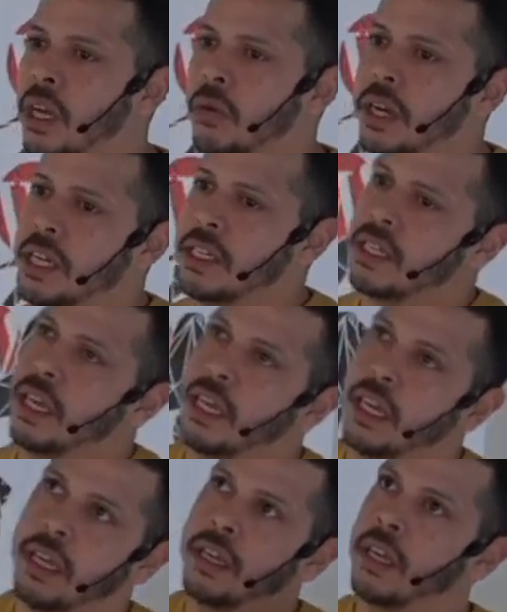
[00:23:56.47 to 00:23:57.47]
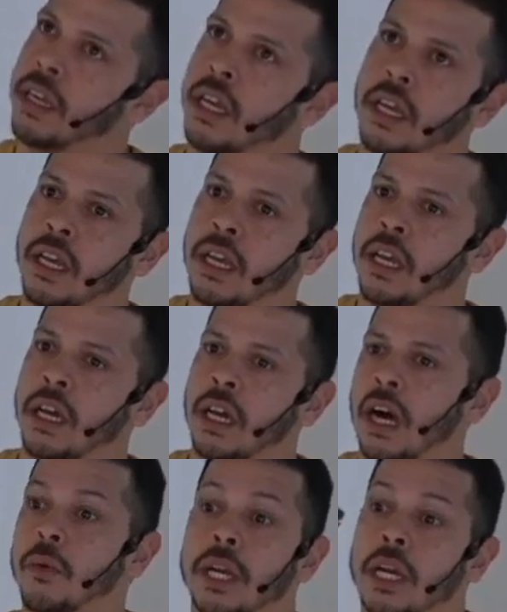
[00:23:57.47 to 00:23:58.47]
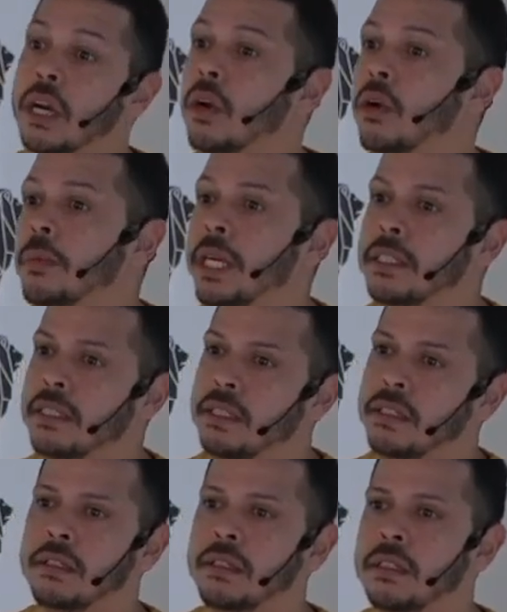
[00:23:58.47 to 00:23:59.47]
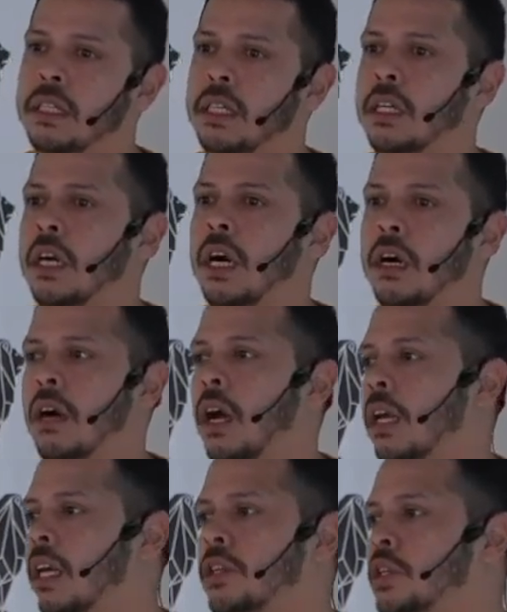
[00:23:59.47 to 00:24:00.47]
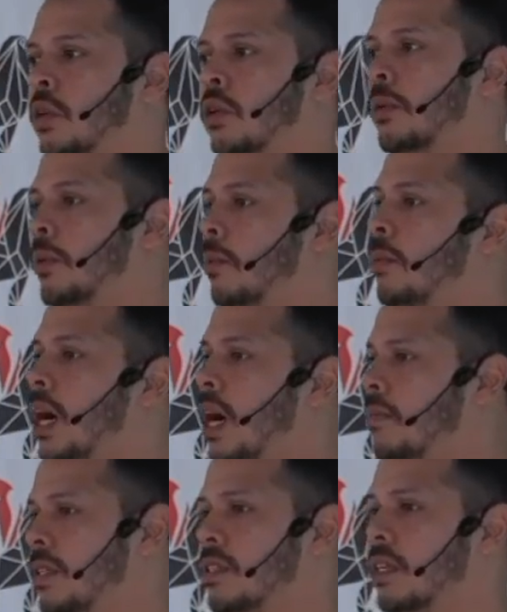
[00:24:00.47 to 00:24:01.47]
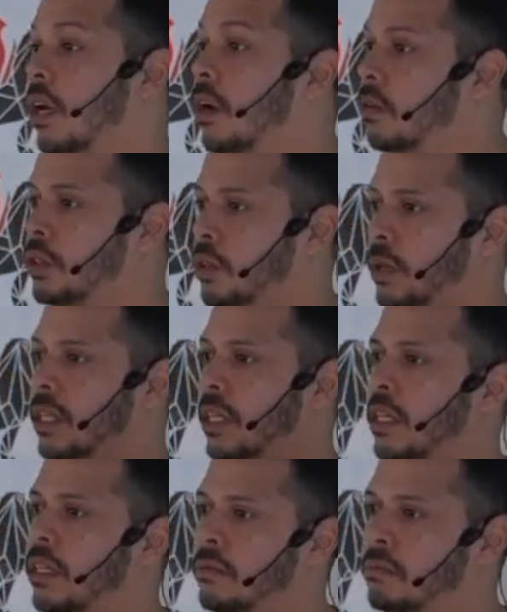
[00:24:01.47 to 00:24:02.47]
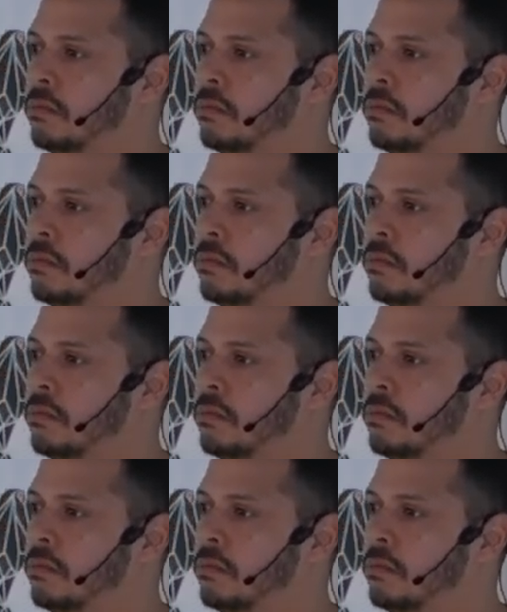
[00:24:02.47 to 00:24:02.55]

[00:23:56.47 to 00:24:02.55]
When I say I wanna comment, I can show a pop-up and say, oh, do you wanna